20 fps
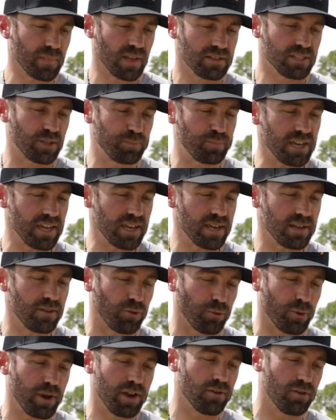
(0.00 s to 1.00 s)
Speed,
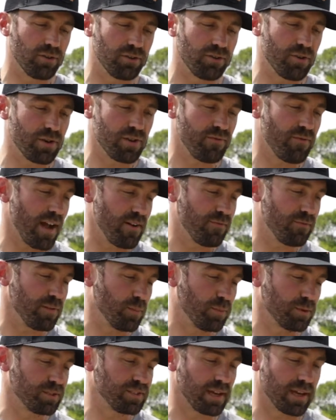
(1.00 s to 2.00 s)
335
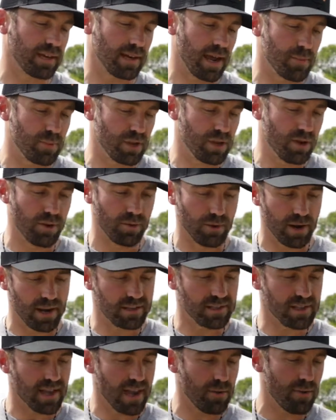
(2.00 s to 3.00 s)
feet per second IBO or
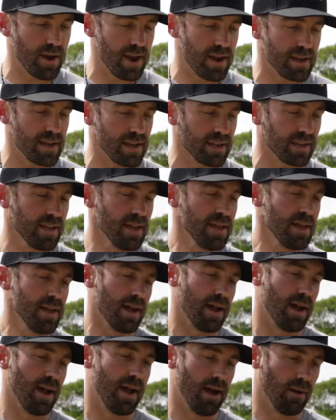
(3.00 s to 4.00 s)
ATA rating.
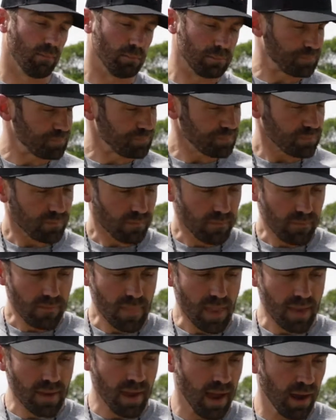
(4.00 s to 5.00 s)
I'm
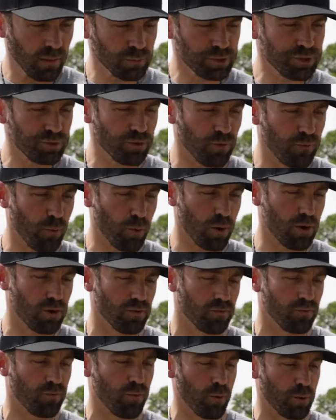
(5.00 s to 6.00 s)
shooting a
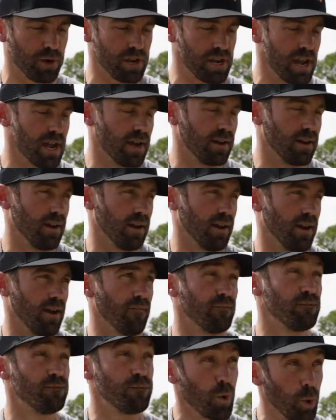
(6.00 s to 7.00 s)
440
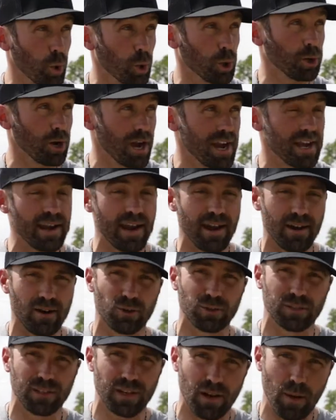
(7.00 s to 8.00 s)
4-grain
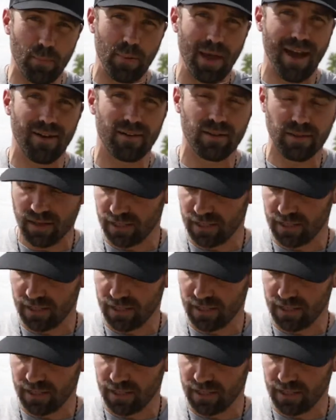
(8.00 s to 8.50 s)
arrow setup out of